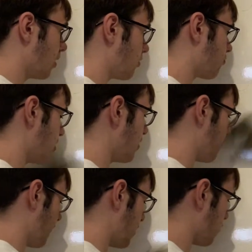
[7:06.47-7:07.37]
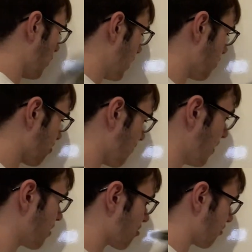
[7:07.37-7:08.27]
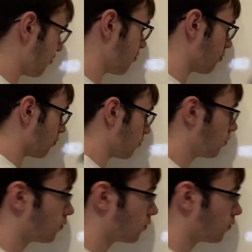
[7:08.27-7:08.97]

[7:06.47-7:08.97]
Trying to think what else there is to do